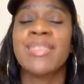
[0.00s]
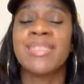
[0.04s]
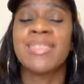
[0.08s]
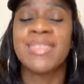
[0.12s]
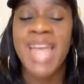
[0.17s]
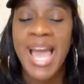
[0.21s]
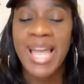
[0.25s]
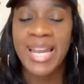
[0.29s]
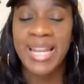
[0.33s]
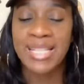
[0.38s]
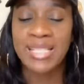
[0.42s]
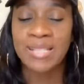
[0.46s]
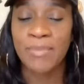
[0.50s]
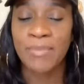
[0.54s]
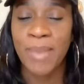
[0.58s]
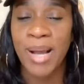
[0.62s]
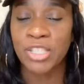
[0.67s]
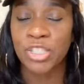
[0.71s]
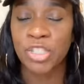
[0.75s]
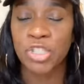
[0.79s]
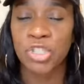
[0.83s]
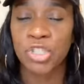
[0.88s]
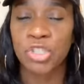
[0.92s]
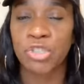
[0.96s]
That is
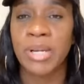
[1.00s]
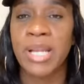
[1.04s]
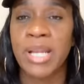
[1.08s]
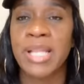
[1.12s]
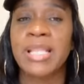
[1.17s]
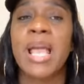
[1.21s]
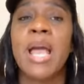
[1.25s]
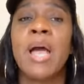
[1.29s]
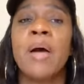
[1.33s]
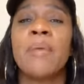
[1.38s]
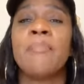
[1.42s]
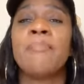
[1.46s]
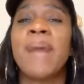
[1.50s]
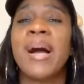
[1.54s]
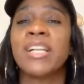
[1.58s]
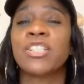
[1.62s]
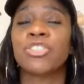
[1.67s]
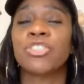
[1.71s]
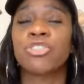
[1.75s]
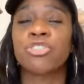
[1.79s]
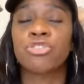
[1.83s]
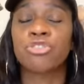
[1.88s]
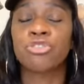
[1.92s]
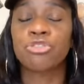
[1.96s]
my strength. My
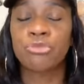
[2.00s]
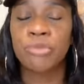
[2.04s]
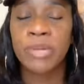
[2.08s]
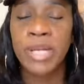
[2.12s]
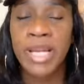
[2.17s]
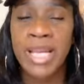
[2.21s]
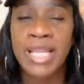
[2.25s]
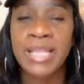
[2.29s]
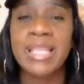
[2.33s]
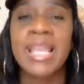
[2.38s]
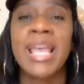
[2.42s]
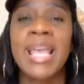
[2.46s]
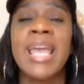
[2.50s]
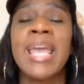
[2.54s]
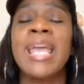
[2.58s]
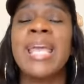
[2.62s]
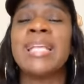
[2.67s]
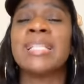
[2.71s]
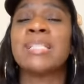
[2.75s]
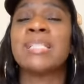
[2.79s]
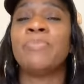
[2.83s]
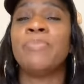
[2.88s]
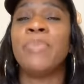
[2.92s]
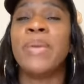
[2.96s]
strength
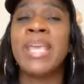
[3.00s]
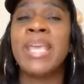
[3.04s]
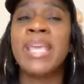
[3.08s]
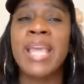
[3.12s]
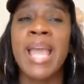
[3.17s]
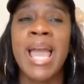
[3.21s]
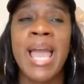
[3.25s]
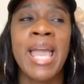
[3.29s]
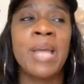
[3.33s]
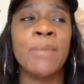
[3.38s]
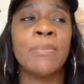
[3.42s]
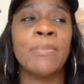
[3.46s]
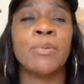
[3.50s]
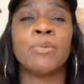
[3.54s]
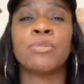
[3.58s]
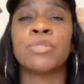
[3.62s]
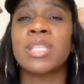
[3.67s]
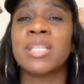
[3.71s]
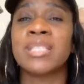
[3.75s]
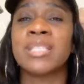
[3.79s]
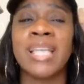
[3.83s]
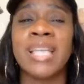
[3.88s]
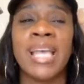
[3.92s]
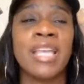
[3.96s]
is being able
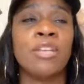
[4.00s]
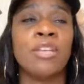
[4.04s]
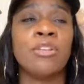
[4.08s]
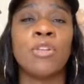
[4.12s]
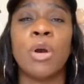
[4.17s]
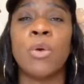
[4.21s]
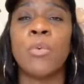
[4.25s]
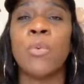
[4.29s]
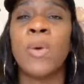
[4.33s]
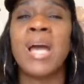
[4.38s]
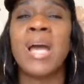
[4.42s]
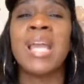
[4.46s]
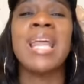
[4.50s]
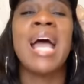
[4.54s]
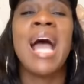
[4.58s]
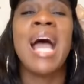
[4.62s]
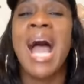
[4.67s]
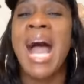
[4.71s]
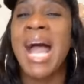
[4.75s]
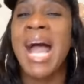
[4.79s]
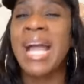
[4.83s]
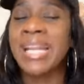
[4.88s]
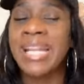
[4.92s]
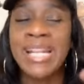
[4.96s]
to say, you know what?
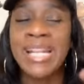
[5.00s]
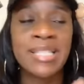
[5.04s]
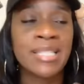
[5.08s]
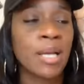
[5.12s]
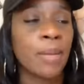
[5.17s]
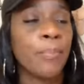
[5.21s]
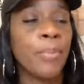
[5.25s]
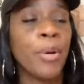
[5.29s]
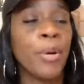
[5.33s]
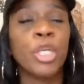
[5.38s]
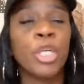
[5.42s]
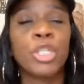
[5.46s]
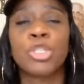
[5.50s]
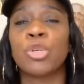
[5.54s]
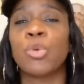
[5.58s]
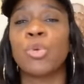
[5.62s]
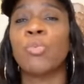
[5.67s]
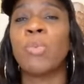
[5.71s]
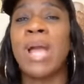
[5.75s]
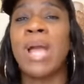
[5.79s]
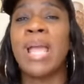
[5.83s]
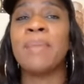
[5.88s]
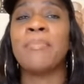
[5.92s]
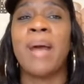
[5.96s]
I need to push
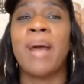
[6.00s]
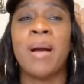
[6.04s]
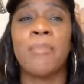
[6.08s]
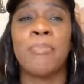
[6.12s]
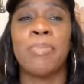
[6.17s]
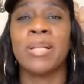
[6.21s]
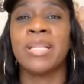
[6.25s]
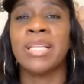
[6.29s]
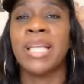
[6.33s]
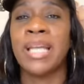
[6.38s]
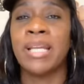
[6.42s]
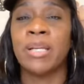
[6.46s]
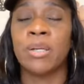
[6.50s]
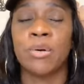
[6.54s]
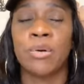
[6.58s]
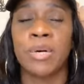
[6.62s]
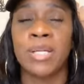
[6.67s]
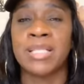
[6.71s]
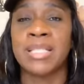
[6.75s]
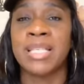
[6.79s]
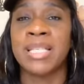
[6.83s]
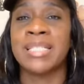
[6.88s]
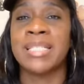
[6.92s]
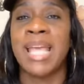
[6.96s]
away my plate
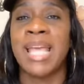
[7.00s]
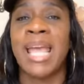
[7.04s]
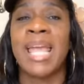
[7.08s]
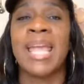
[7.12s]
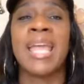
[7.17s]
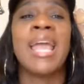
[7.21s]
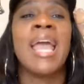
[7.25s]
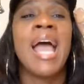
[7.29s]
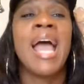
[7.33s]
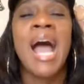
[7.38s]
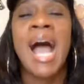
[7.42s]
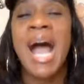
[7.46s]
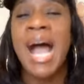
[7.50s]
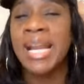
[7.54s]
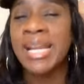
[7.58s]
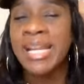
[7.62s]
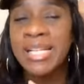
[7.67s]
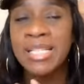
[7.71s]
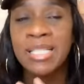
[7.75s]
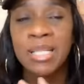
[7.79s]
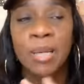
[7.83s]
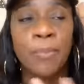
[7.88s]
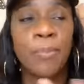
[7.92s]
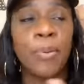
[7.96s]
on today. I
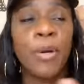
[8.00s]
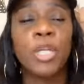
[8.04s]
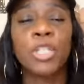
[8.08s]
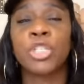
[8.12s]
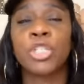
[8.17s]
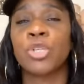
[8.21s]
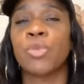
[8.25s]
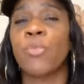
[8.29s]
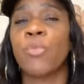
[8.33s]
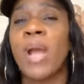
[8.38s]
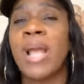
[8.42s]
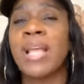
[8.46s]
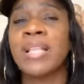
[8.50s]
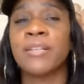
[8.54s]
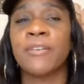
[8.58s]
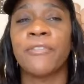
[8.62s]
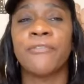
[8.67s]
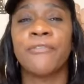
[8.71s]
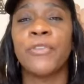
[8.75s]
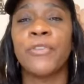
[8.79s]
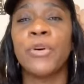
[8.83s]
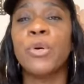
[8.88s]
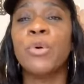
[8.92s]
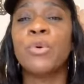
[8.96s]
need to push away the
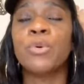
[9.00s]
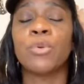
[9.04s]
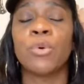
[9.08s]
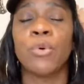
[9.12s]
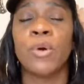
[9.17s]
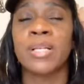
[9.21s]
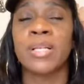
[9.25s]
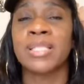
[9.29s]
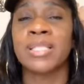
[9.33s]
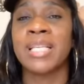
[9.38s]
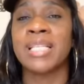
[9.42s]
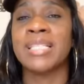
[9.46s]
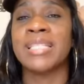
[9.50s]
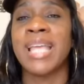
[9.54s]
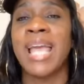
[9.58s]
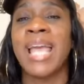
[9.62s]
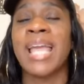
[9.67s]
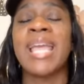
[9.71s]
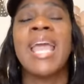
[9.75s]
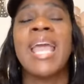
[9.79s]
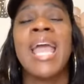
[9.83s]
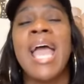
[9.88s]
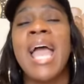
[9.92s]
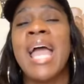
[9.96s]
food on
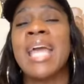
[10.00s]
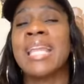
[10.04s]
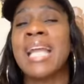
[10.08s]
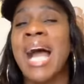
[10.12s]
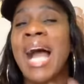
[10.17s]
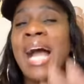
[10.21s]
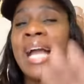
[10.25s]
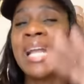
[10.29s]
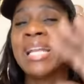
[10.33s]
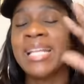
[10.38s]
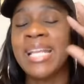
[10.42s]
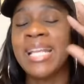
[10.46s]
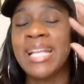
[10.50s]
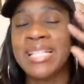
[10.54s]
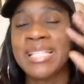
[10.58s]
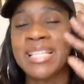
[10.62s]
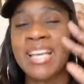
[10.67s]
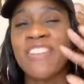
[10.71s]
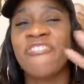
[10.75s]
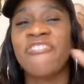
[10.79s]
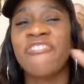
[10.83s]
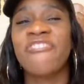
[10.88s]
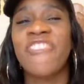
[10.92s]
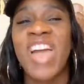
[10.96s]
today, and I need
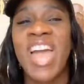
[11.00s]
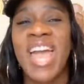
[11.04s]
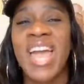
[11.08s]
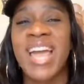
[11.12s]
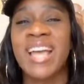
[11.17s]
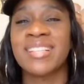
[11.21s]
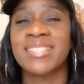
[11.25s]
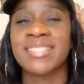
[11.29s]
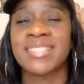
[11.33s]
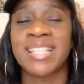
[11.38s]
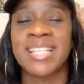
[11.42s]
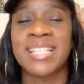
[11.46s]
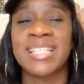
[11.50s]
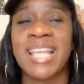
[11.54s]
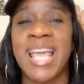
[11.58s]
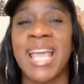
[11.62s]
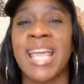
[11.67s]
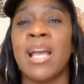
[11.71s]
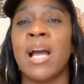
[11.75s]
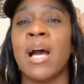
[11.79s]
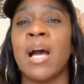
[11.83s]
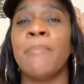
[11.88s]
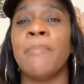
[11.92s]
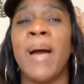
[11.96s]
to fast
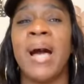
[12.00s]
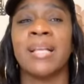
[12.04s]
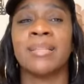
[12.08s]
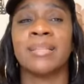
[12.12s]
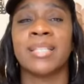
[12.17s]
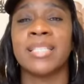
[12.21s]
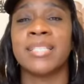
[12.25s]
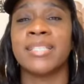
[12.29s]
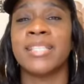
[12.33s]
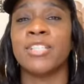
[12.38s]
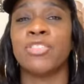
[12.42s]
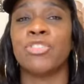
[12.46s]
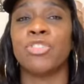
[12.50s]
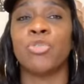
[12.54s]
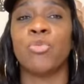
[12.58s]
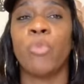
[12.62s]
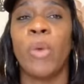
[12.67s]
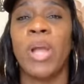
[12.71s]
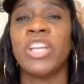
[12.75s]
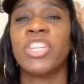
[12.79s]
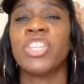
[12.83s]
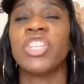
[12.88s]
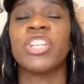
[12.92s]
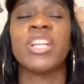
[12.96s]
today about the
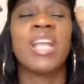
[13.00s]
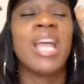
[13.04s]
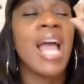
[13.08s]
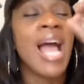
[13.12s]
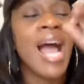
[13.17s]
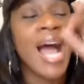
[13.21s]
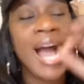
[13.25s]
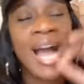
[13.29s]
situation.